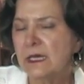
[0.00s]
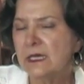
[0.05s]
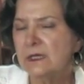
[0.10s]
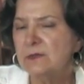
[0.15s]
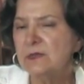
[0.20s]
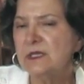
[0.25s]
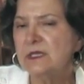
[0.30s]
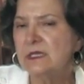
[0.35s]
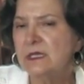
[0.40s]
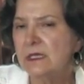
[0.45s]

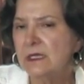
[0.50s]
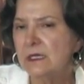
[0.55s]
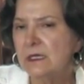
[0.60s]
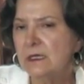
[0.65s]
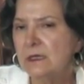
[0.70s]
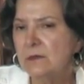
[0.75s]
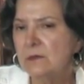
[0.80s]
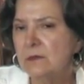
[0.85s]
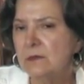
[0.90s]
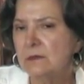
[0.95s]

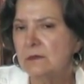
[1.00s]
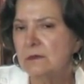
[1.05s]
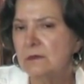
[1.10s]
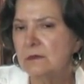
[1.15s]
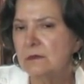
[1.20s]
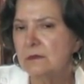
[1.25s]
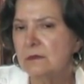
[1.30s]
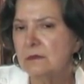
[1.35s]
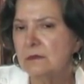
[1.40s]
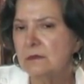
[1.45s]
became,
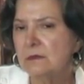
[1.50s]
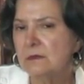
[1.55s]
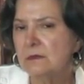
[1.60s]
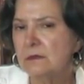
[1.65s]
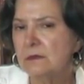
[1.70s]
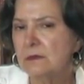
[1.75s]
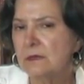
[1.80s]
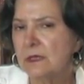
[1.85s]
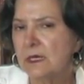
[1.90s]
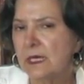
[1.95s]

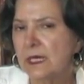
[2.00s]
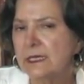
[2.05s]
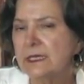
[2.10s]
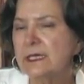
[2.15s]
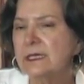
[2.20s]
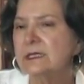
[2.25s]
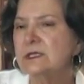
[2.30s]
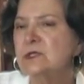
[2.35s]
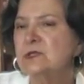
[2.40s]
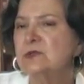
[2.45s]
I
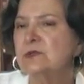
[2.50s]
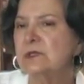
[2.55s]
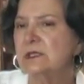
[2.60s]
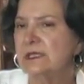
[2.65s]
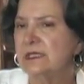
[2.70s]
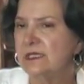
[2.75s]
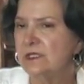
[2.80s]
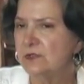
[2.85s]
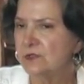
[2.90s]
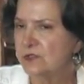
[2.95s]
got into the
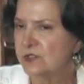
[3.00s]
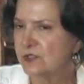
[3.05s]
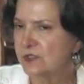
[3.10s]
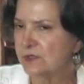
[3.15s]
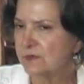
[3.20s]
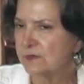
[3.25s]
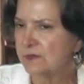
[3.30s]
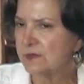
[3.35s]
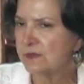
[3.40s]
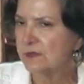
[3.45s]

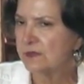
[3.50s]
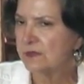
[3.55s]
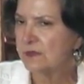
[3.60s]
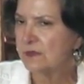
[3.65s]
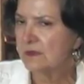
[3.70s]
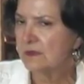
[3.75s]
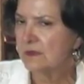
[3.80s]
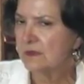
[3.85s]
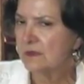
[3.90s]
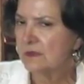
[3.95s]
leadership.
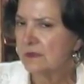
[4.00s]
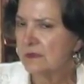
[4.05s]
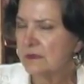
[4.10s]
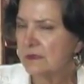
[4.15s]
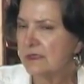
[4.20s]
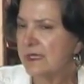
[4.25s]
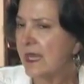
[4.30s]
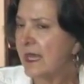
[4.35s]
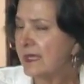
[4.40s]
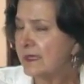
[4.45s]

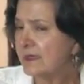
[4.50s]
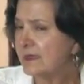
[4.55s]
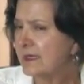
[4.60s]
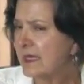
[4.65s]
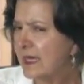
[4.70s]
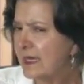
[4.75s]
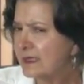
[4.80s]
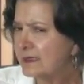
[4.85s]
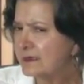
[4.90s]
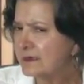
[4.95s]

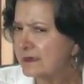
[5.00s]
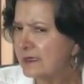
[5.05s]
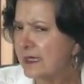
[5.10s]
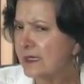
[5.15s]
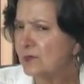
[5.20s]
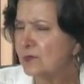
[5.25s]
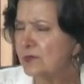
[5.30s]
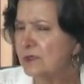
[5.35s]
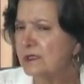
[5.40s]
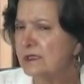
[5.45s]

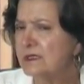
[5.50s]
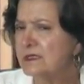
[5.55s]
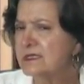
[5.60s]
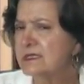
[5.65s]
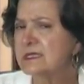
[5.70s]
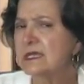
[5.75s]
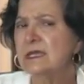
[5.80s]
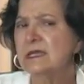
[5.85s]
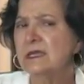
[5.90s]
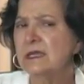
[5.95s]
Not really
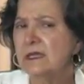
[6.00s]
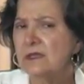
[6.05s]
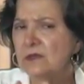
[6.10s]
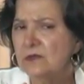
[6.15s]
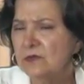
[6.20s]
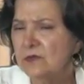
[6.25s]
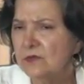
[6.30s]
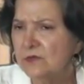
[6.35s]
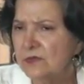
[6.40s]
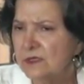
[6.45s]
saying, hey, you
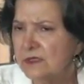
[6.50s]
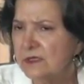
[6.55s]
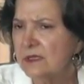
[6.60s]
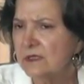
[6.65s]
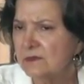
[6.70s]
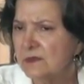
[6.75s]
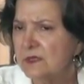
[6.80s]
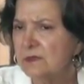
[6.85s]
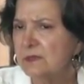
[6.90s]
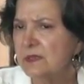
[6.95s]
know what,
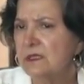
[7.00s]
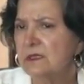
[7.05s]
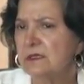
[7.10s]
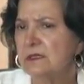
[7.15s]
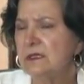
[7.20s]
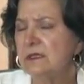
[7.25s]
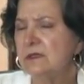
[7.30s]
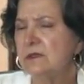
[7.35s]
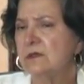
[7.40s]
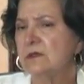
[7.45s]
I'm going to be a
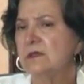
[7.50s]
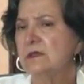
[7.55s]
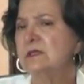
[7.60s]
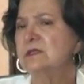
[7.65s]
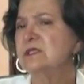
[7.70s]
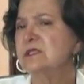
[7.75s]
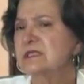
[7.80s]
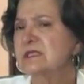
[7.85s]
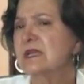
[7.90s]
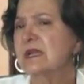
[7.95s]
leader. It
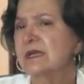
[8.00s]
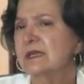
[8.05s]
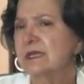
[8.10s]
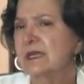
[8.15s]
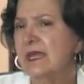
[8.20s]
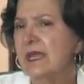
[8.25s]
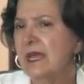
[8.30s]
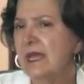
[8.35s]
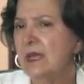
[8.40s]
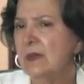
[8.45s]
just kind of
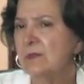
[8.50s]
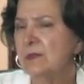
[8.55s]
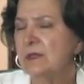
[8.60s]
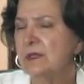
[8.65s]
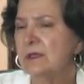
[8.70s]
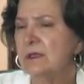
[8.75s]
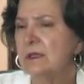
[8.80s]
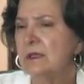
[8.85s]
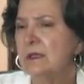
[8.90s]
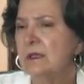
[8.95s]

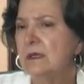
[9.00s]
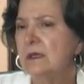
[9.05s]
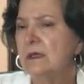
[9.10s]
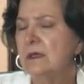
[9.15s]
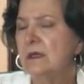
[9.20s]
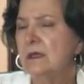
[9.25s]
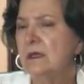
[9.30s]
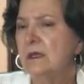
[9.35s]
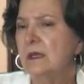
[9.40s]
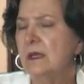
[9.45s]
happened.
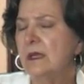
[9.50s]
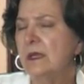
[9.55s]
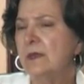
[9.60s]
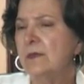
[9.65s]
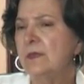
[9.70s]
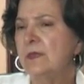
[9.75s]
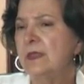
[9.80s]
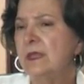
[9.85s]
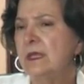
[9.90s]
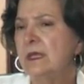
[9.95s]

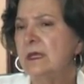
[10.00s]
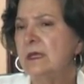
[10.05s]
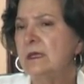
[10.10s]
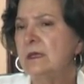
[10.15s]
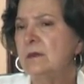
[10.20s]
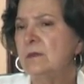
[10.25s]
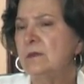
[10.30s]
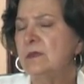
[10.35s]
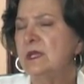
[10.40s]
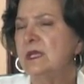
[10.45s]
And
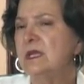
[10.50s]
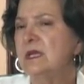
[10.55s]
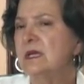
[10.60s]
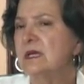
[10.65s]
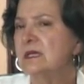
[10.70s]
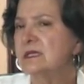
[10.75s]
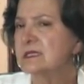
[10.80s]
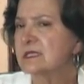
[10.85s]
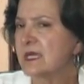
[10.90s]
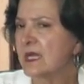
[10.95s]
then
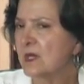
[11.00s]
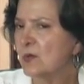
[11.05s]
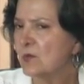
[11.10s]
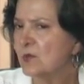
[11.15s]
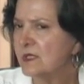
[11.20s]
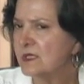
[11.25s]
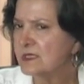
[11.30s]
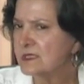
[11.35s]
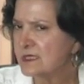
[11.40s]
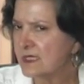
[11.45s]
because I
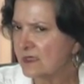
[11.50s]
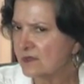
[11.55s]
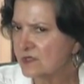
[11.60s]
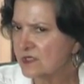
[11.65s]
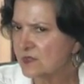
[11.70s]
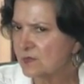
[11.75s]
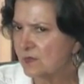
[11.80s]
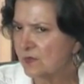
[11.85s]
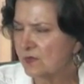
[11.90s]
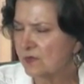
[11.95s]
was
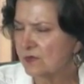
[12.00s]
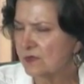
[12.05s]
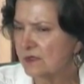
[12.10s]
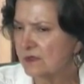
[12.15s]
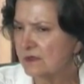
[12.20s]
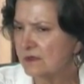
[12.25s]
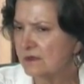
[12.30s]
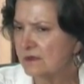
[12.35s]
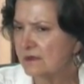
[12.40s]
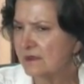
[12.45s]

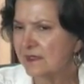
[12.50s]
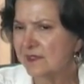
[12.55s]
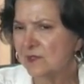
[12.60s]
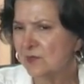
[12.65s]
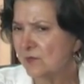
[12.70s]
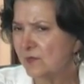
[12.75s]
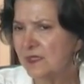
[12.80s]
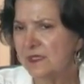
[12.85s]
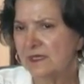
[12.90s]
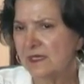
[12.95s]
outspoken, que no
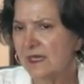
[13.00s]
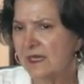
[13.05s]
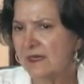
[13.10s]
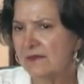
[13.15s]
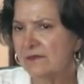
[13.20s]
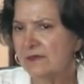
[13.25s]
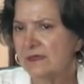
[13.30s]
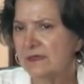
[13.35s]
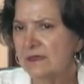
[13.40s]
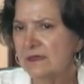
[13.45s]
me
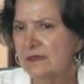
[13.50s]
dejaba,